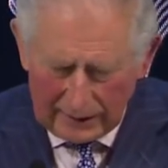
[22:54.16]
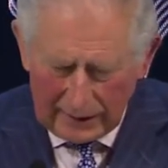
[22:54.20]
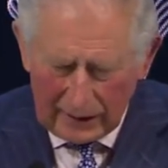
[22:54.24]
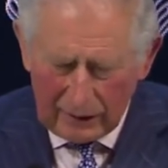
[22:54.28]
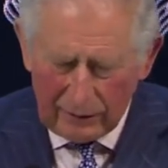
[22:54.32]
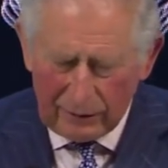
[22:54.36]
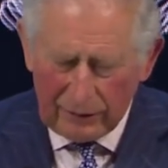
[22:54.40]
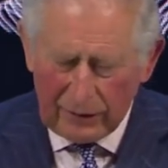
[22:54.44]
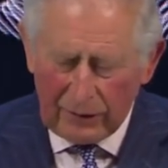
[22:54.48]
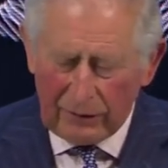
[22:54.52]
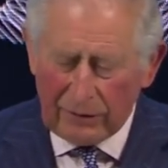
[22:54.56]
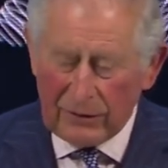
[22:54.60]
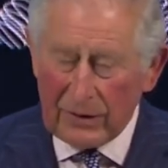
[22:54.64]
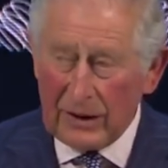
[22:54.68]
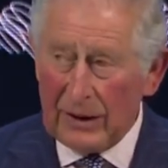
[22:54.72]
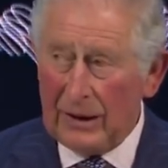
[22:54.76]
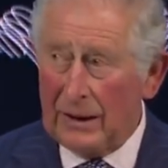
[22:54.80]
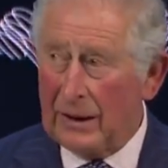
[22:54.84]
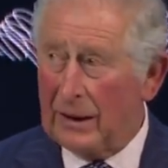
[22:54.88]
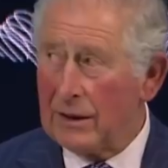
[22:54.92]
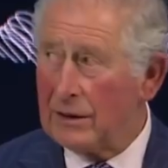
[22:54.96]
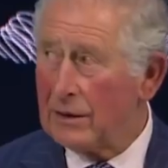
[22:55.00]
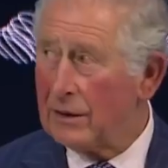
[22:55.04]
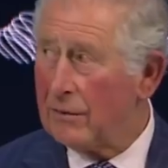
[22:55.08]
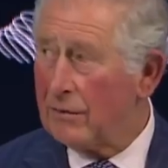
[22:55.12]
nearly
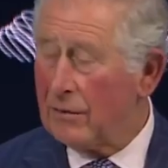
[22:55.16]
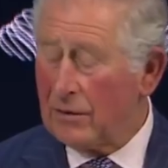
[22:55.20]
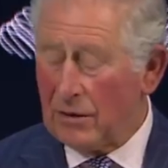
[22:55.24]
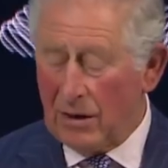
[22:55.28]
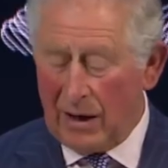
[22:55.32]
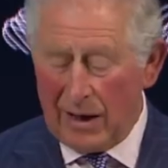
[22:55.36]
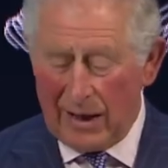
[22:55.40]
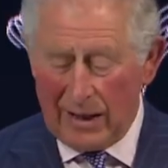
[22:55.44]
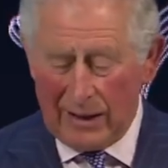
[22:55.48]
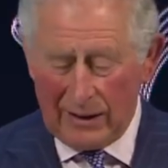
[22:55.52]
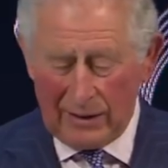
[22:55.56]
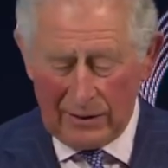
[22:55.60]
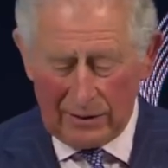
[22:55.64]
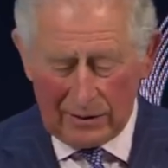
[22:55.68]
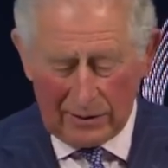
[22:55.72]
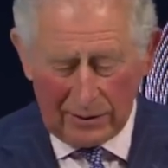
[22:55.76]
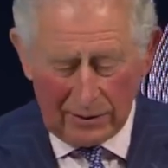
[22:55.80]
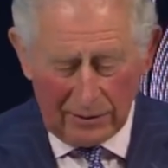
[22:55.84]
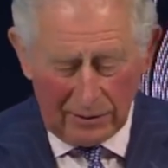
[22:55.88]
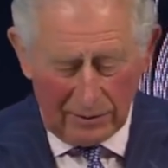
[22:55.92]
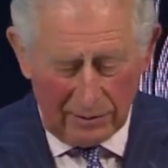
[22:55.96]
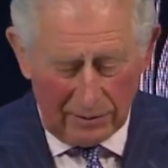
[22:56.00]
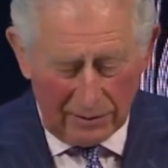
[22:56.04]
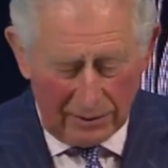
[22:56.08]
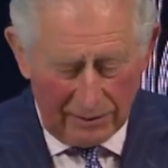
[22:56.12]
50 years of trying
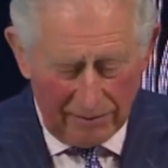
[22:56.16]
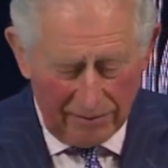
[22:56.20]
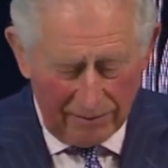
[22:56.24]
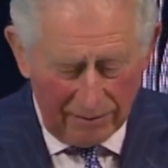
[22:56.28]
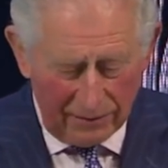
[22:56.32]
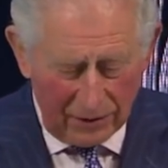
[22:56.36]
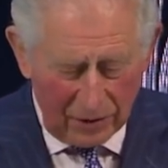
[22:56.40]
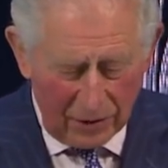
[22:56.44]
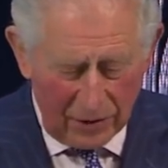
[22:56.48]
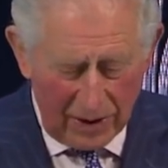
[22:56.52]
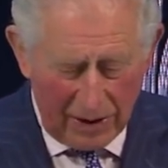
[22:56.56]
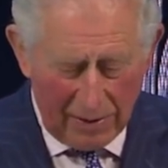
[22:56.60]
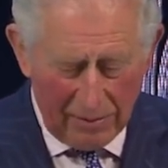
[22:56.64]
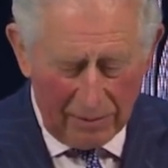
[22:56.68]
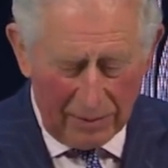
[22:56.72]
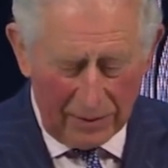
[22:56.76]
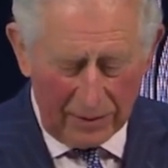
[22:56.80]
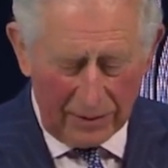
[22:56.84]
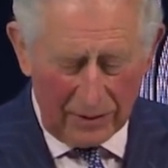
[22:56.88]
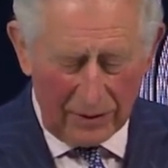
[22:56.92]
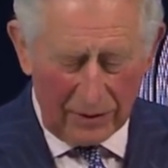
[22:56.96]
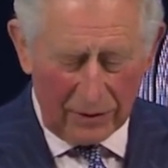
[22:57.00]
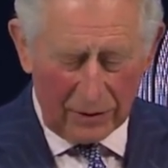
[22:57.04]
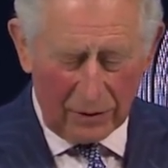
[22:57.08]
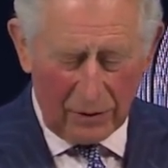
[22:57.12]
to um,
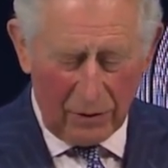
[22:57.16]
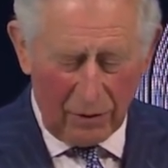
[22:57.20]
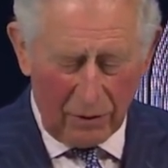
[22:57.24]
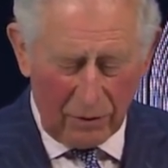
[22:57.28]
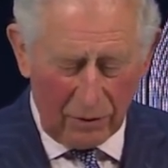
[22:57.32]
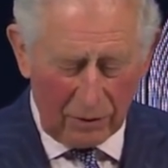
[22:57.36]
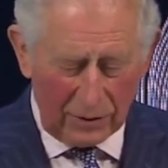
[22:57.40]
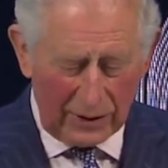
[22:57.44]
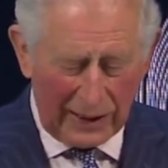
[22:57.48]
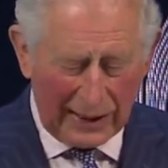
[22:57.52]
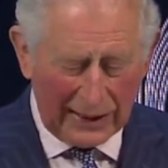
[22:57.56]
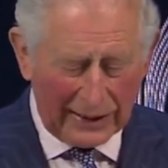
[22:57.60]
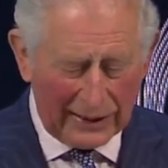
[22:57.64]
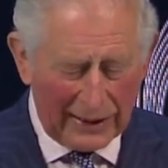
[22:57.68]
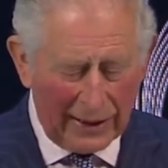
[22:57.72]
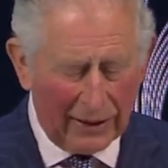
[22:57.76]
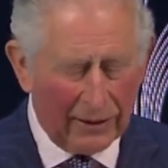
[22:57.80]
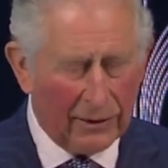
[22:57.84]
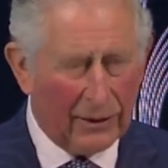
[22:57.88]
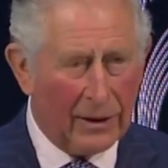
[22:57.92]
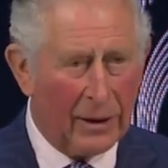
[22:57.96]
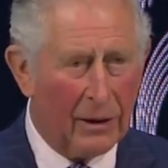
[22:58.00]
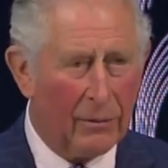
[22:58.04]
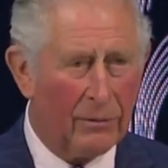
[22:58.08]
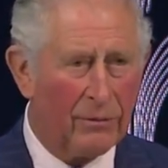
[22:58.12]
champion this cause, I
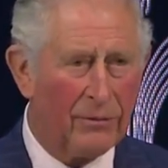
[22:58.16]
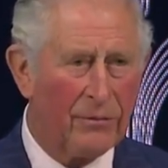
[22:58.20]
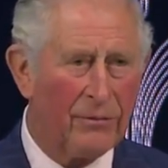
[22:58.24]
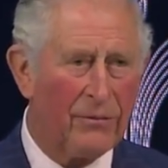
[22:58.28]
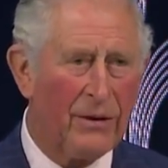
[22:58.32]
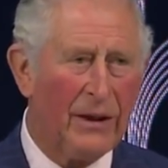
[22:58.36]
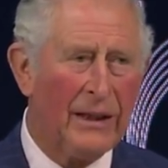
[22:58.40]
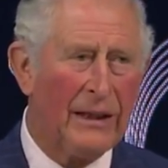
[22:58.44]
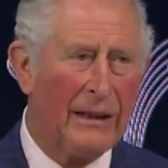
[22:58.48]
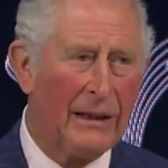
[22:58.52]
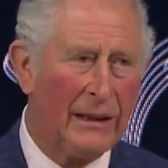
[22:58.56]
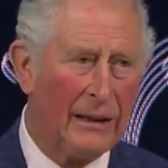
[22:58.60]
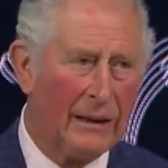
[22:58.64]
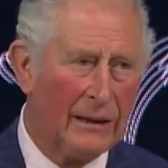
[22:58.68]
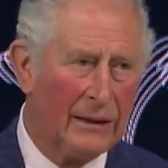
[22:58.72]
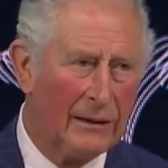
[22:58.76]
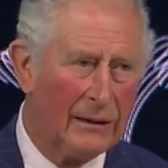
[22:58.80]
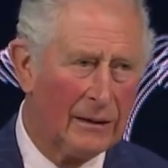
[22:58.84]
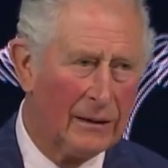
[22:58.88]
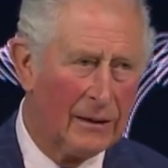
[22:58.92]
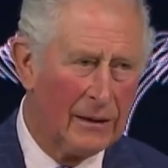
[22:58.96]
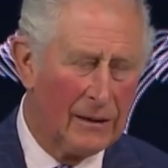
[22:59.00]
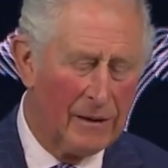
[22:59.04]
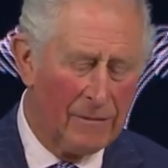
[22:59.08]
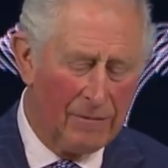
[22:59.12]
cannot help
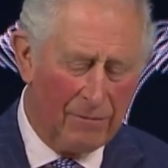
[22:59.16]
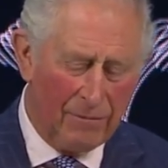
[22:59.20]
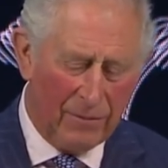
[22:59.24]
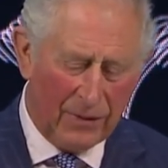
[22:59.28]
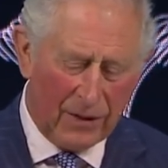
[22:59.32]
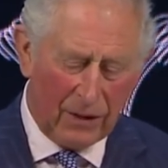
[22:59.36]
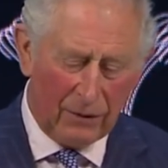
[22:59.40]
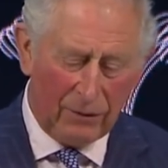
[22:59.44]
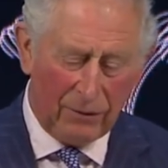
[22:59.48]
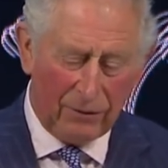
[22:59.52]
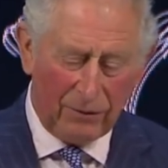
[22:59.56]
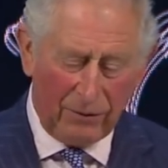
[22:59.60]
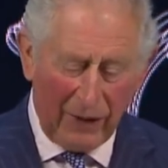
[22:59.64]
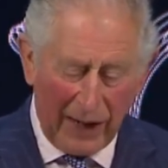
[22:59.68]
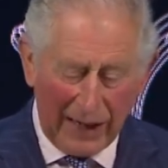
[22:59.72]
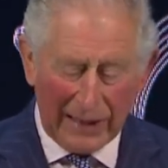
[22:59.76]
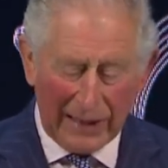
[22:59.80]
feeling that